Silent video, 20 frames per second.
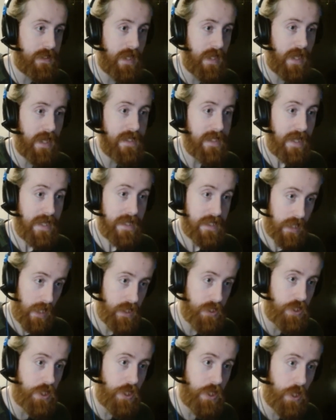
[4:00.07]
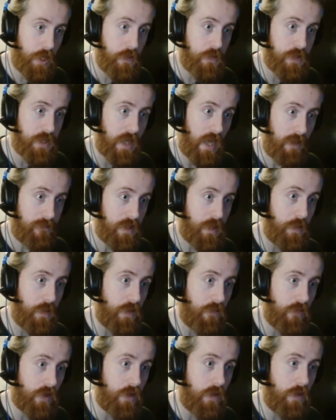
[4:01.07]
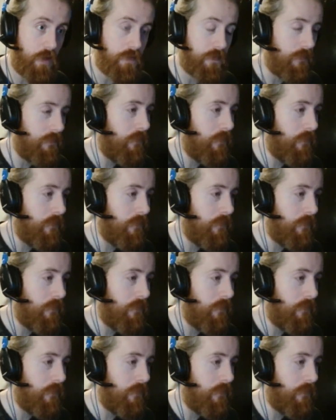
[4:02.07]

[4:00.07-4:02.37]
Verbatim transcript: days. It's like she knows I'm doing a recording.